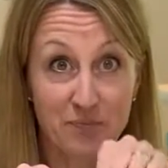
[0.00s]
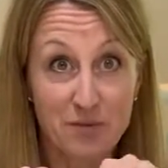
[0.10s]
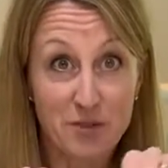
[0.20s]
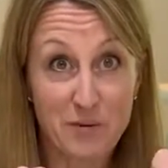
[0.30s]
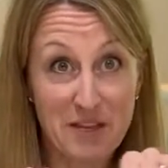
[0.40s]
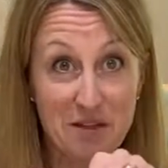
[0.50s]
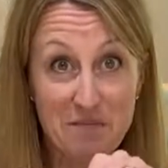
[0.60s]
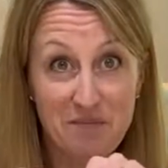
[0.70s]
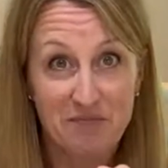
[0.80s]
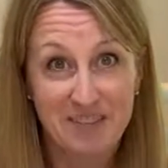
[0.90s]
between
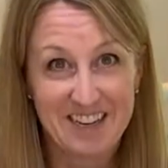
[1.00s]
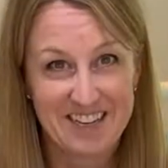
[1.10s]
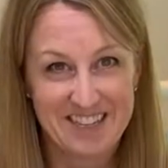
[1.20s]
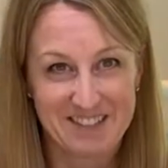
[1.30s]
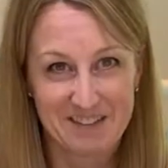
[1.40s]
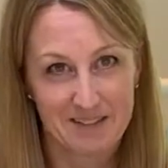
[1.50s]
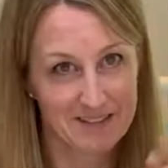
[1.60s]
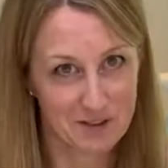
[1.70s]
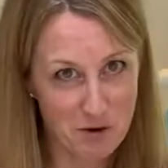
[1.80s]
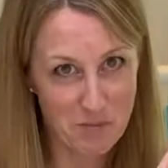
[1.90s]
them.
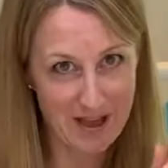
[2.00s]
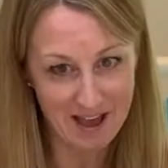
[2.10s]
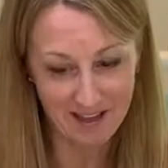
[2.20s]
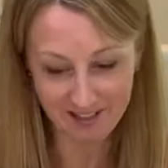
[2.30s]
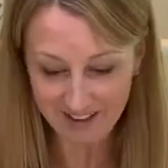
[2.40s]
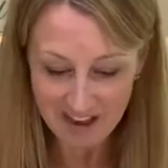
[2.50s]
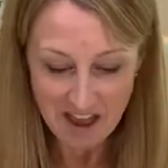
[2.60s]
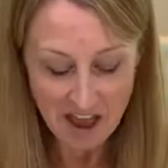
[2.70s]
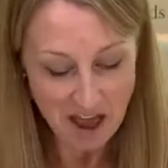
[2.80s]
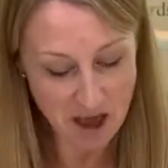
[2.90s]
Doorbell.
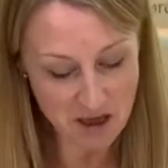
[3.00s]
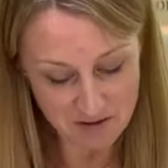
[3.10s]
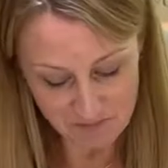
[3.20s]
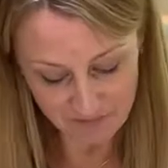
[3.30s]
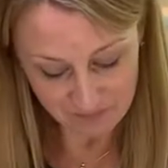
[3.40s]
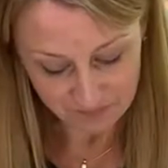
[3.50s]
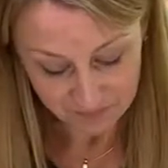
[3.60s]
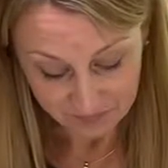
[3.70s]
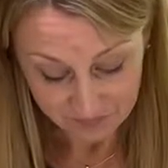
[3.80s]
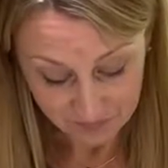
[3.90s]

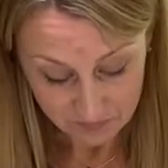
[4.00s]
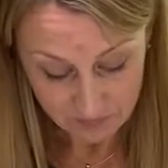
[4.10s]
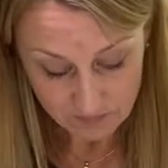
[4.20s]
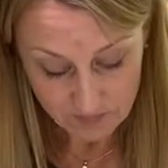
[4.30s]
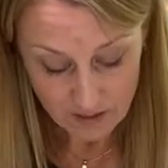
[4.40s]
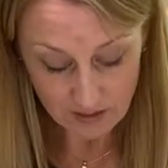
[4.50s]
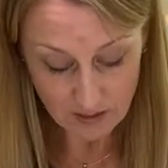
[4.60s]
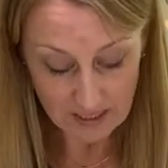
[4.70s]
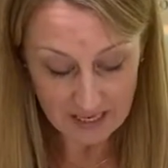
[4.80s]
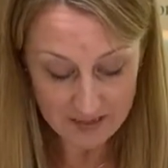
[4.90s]

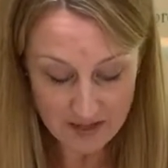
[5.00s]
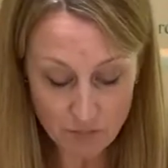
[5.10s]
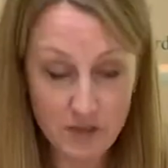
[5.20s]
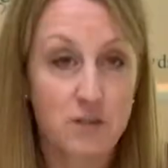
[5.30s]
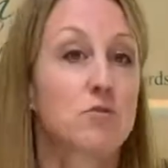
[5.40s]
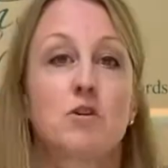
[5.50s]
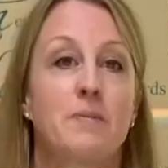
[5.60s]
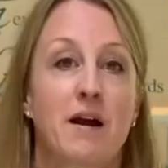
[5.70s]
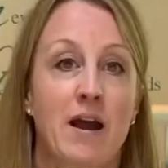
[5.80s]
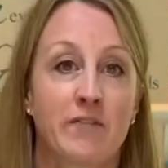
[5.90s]
And then we talk
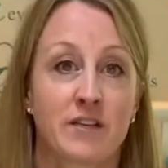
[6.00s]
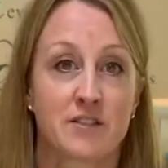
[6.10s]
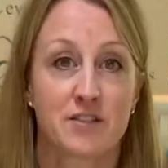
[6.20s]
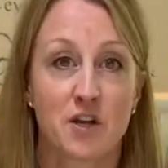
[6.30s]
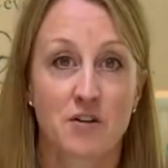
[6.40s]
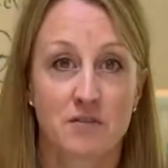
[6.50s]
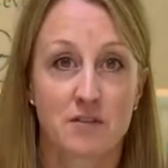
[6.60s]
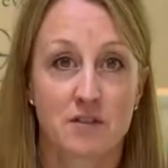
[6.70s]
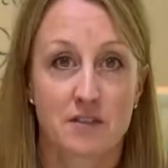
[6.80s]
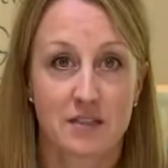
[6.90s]
about having
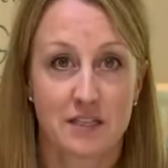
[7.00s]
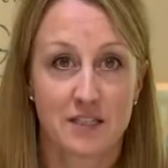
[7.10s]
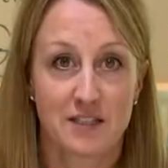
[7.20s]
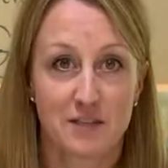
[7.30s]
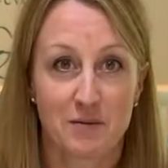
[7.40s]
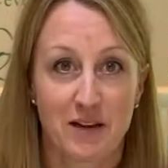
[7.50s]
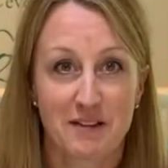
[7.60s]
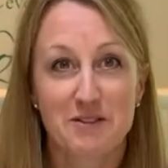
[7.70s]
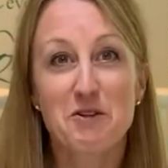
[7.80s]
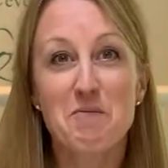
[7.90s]
stones set into
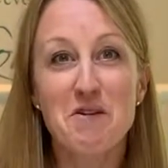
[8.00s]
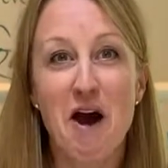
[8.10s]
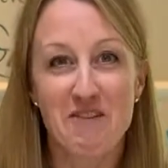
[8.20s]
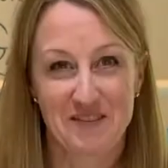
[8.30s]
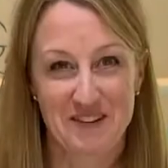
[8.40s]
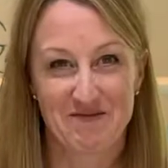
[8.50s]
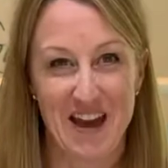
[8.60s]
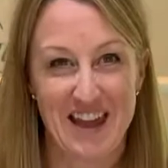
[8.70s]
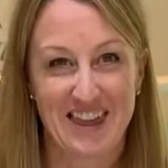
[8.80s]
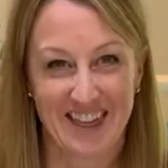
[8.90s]
it. Stop laughing,
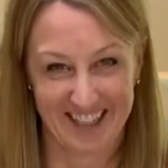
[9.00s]
Ben.